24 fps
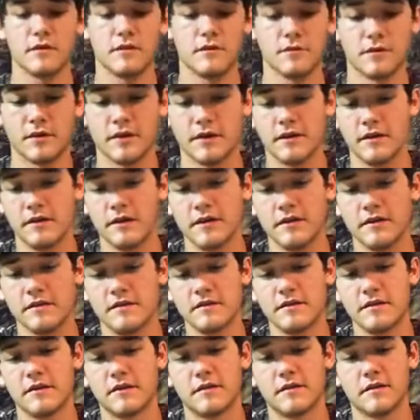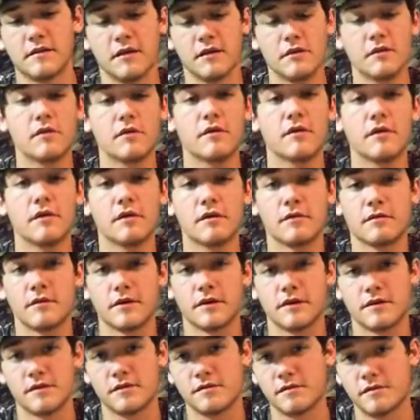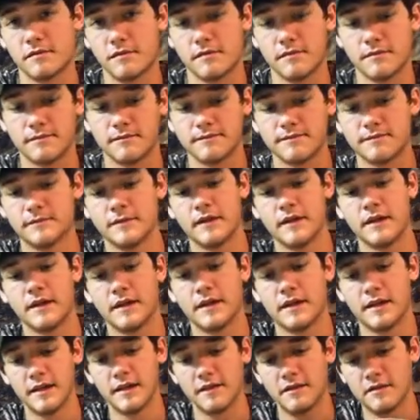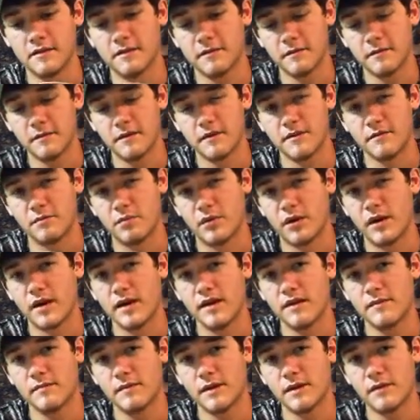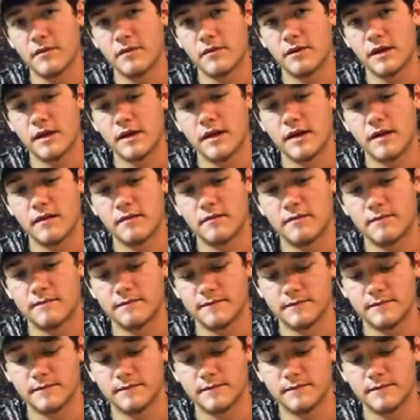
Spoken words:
You want to go down to your local hardware store, get you some of this braided metal wire.